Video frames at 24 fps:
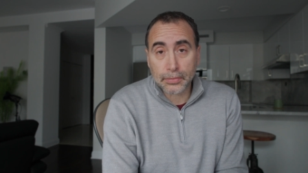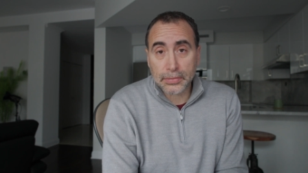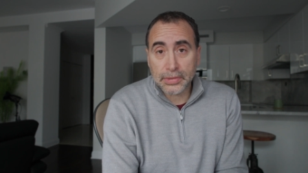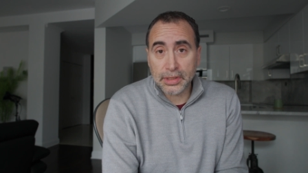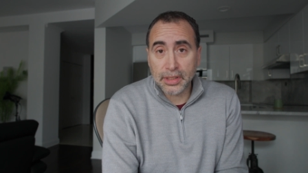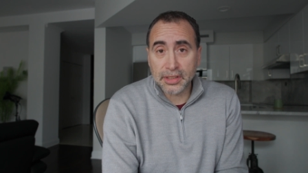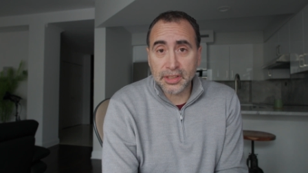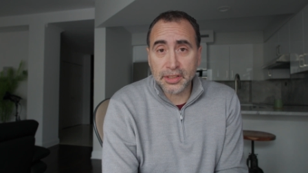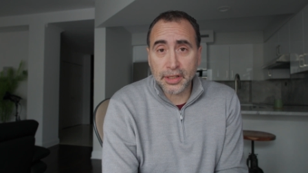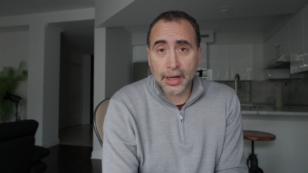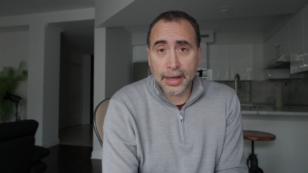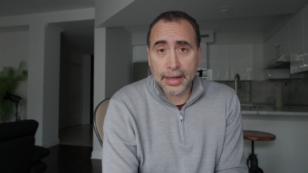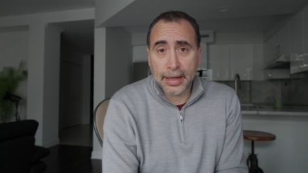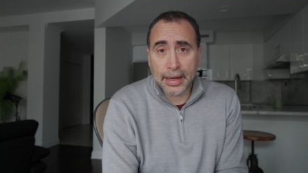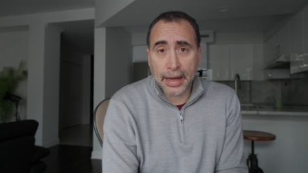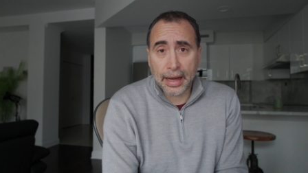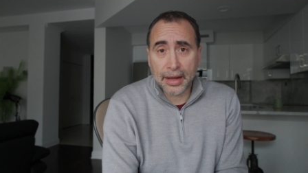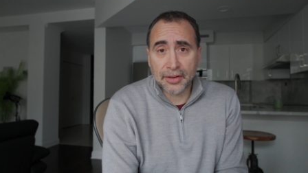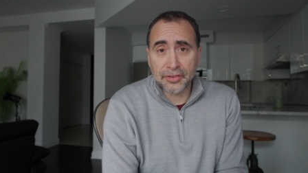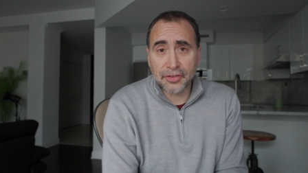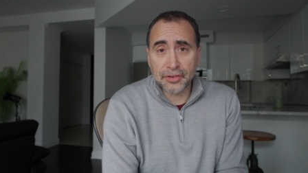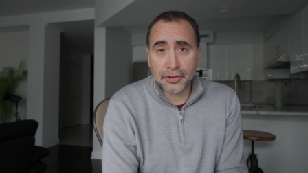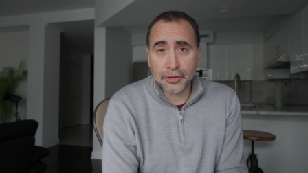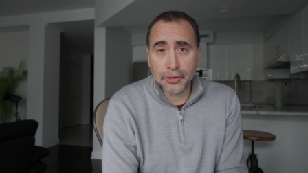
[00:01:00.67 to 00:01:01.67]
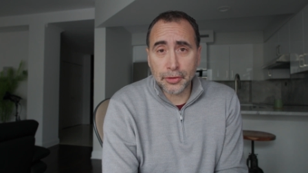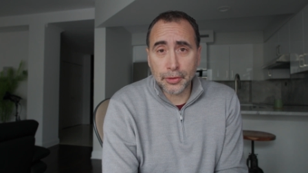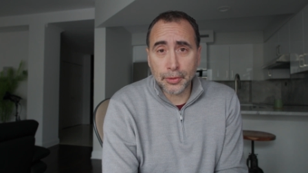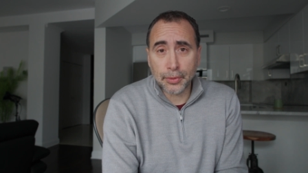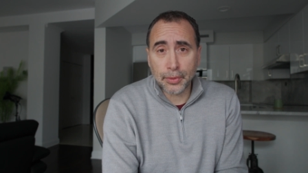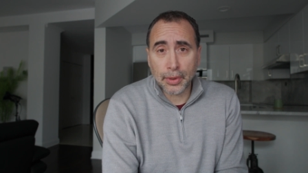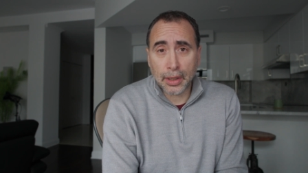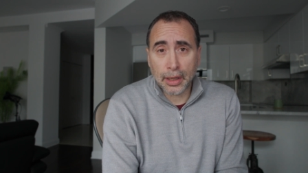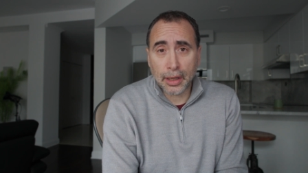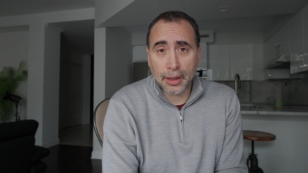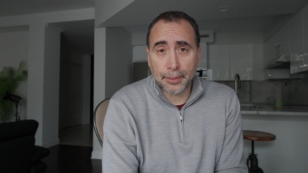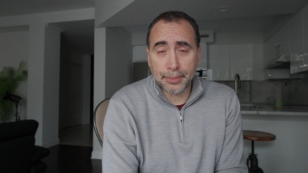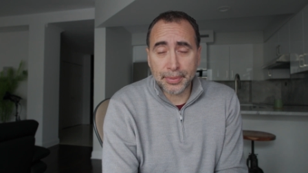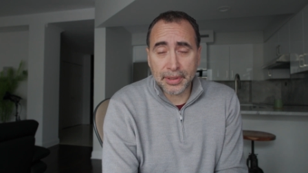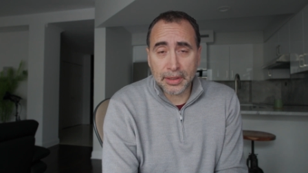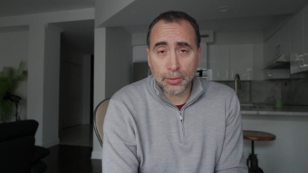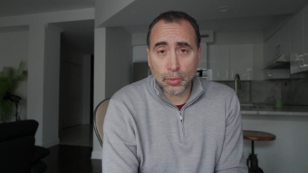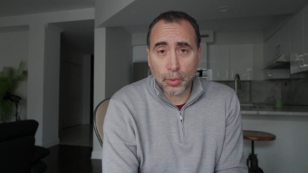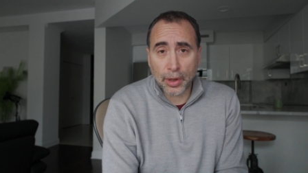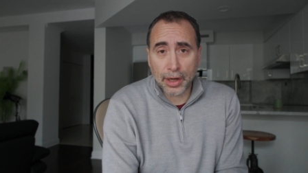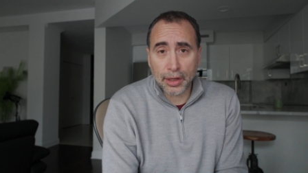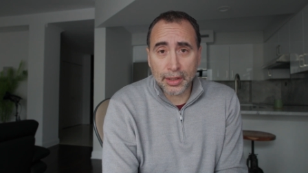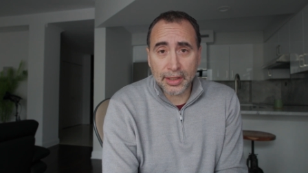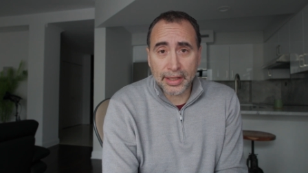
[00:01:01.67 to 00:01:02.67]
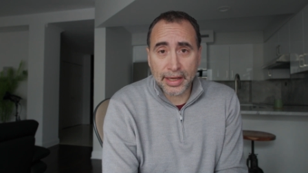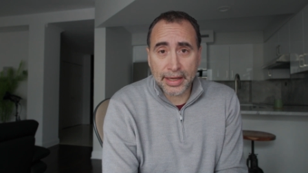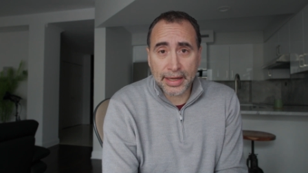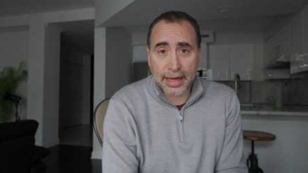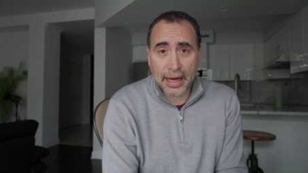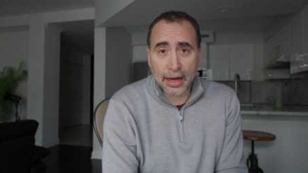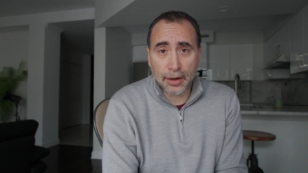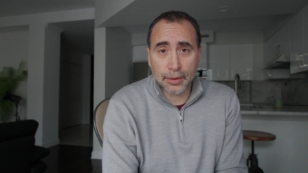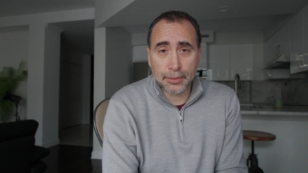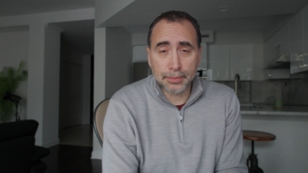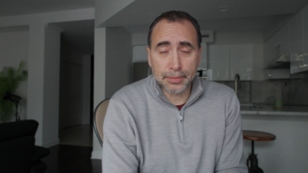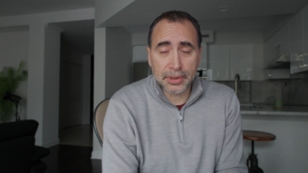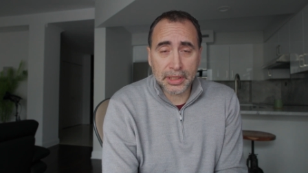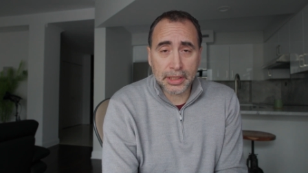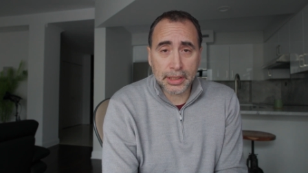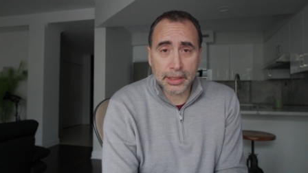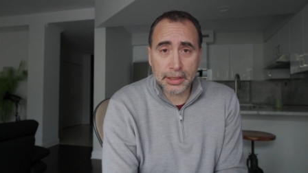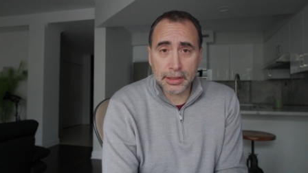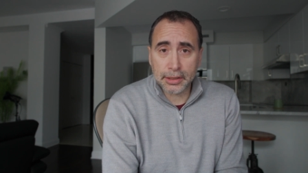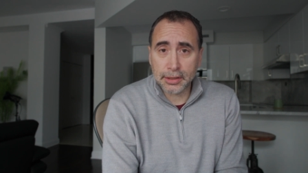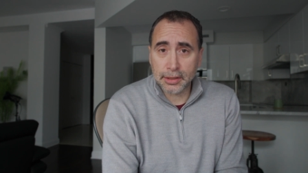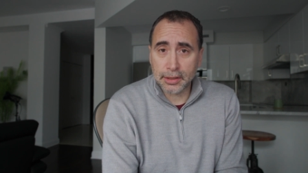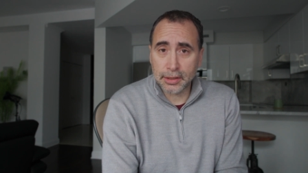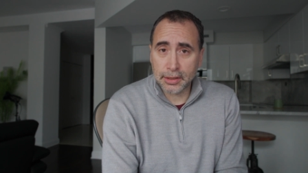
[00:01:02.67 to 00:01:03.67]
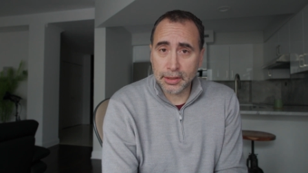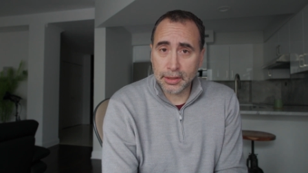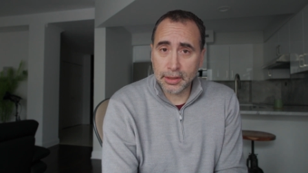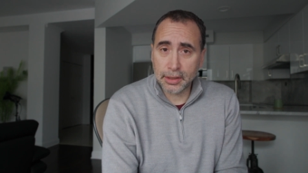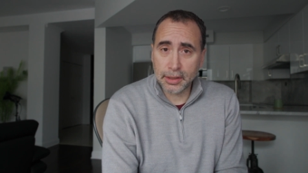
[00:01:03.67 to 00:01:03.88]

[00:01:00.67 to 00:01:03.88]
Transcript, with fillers: the site has to uh, be well laid out because